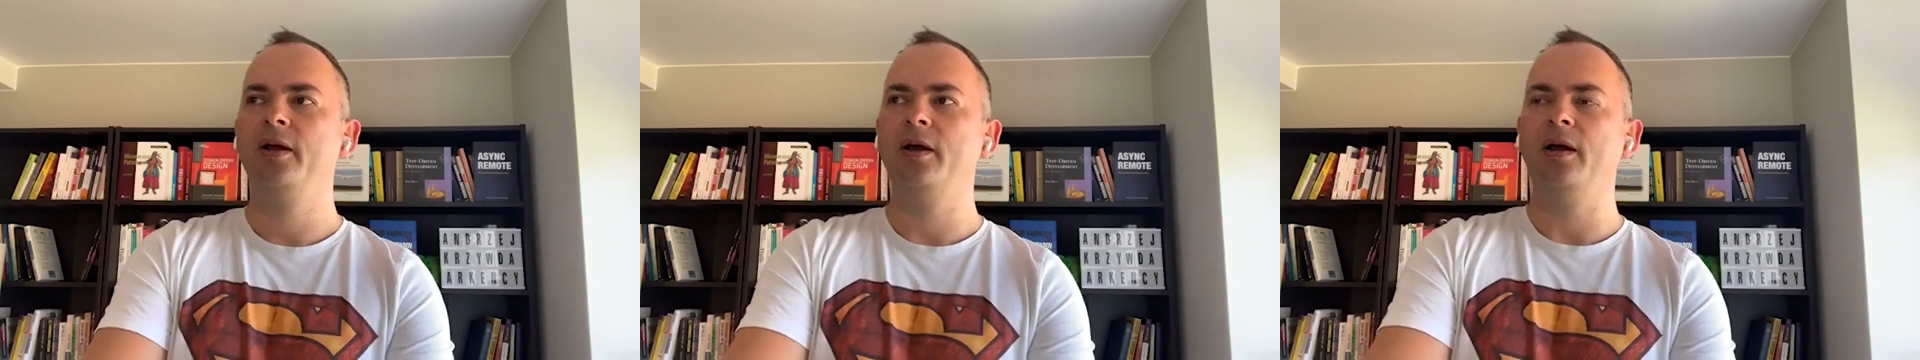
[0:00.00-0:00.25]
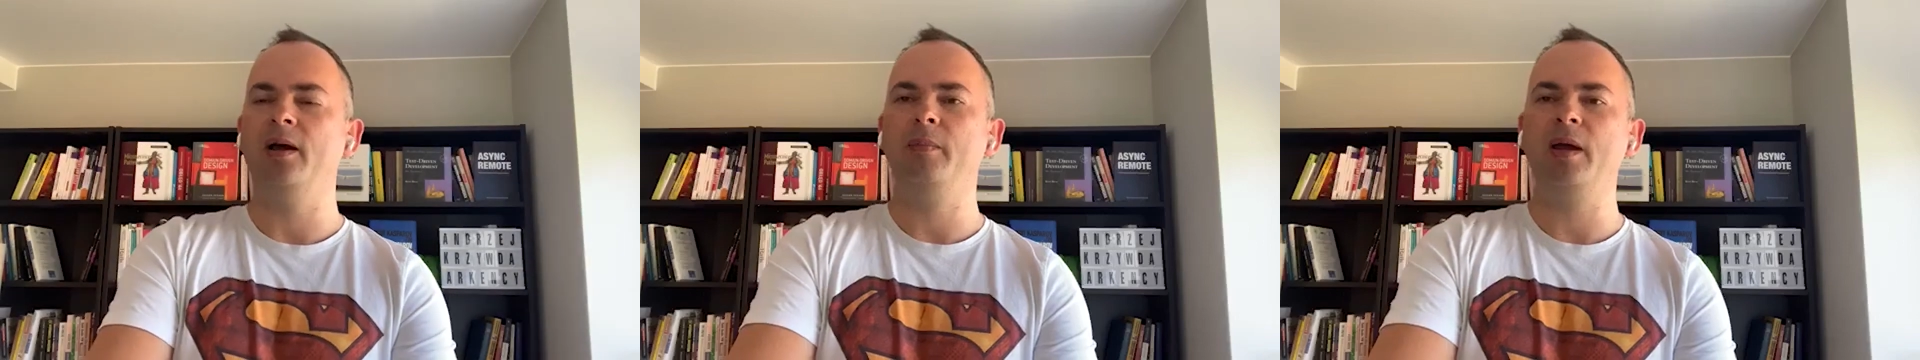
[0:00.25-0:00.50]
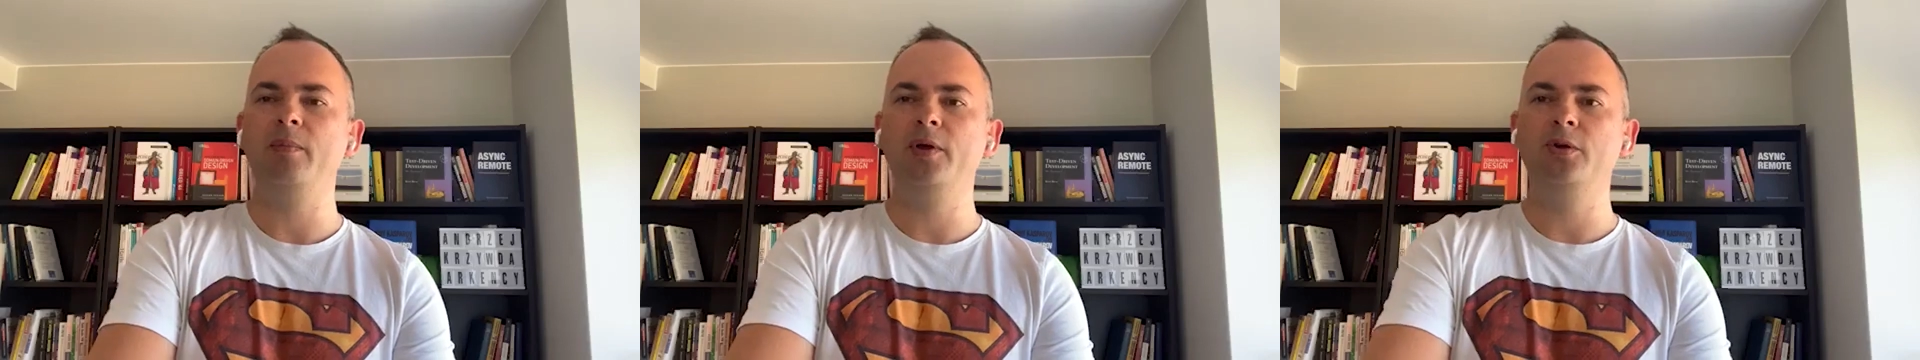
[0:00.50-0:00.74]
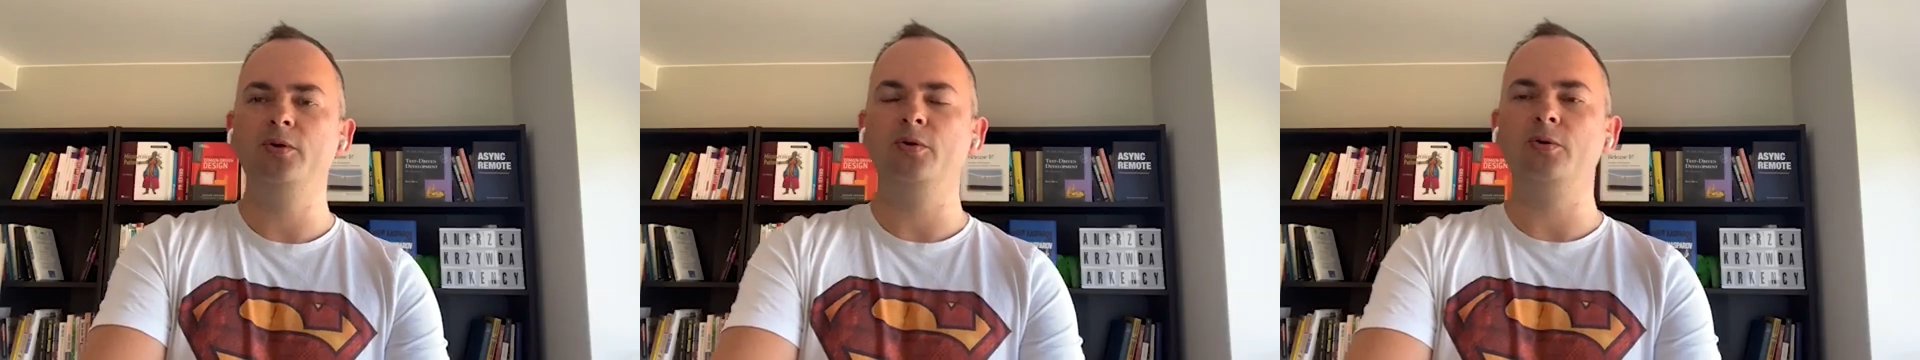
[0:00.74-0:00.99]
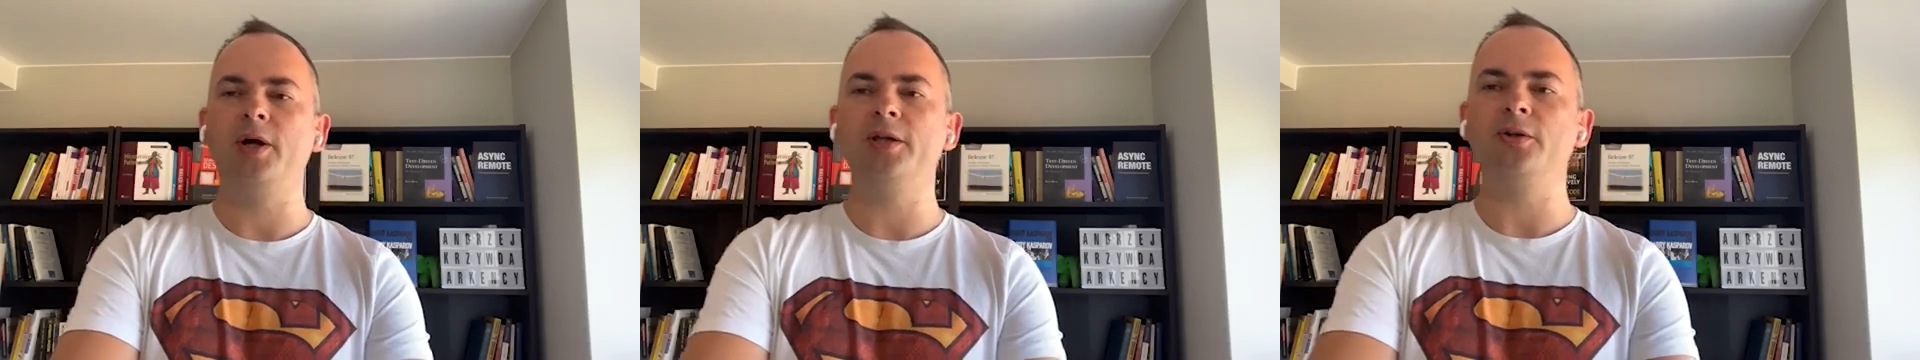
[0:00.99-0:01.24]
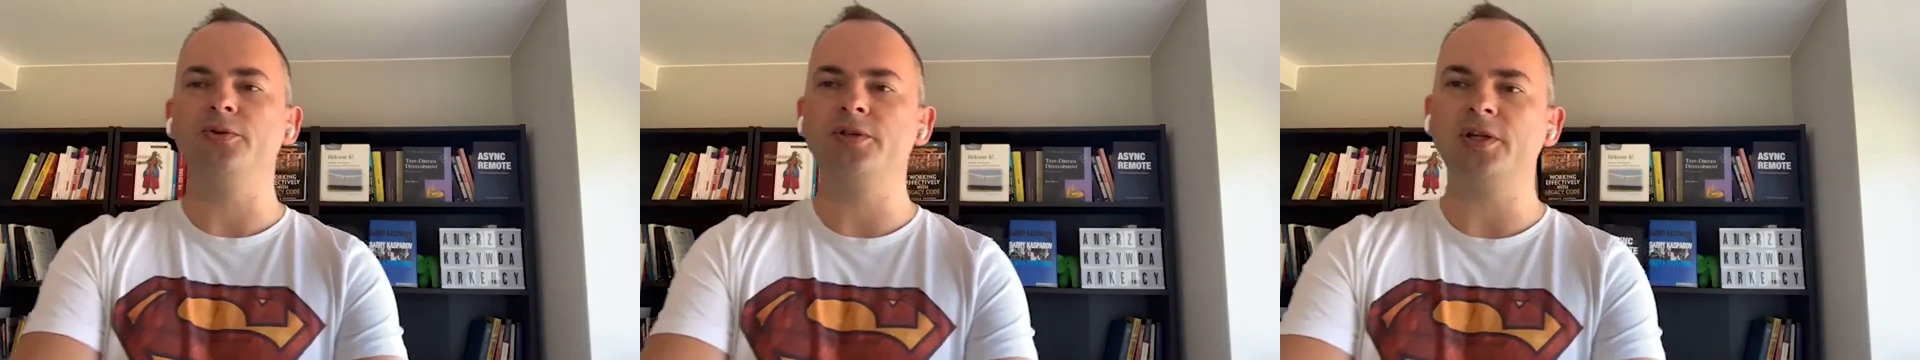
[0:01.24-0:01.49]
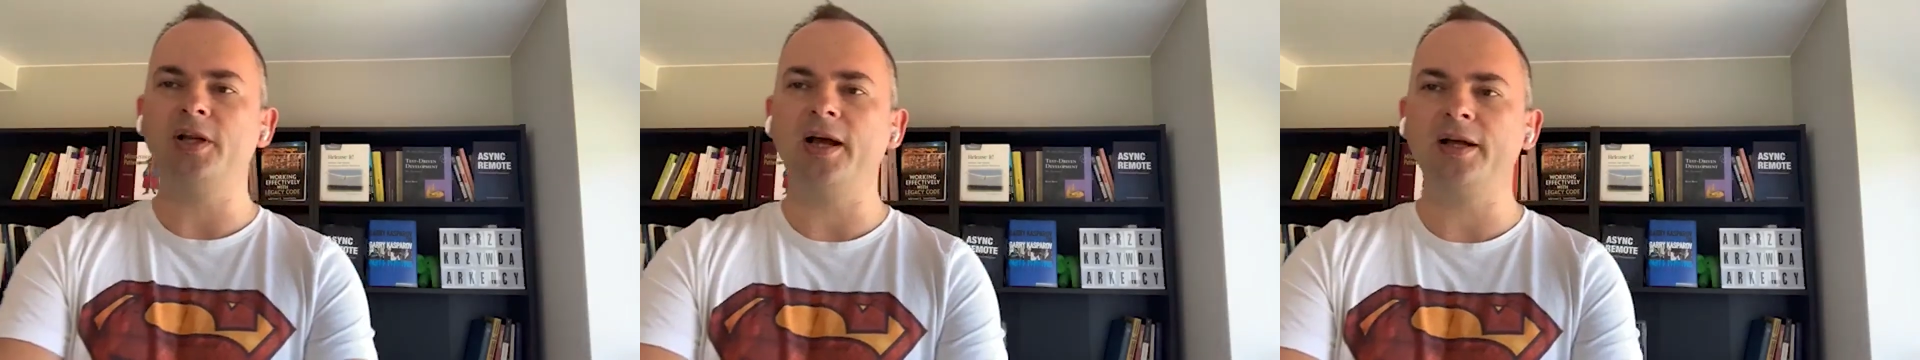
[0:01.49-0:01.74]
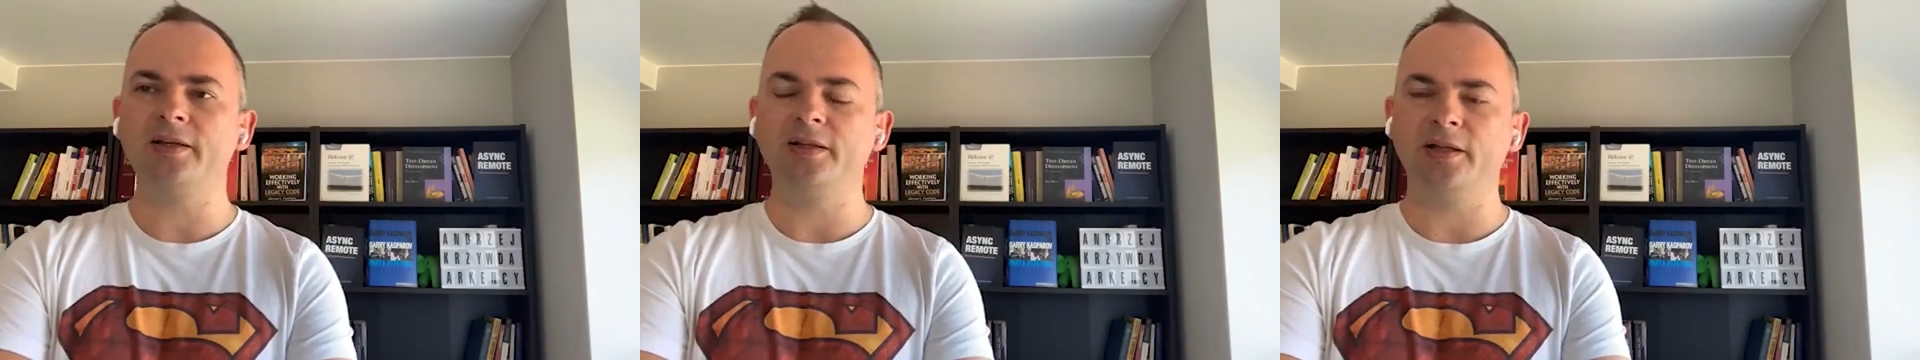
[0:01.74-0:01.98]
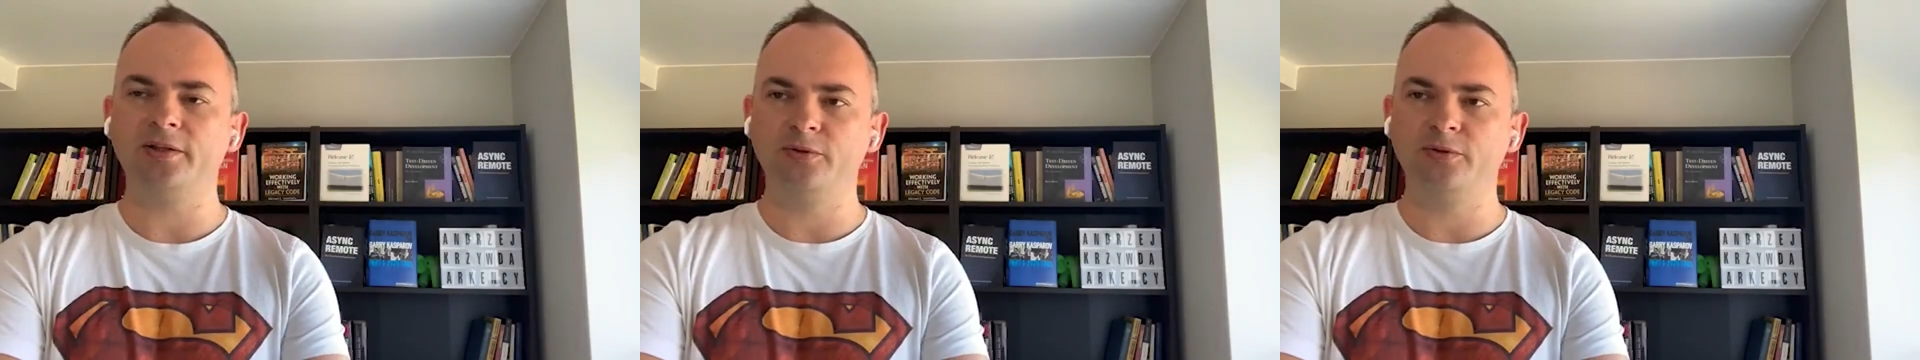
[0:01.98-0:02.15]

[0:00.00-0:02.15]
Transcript: Maybe you write on Slack that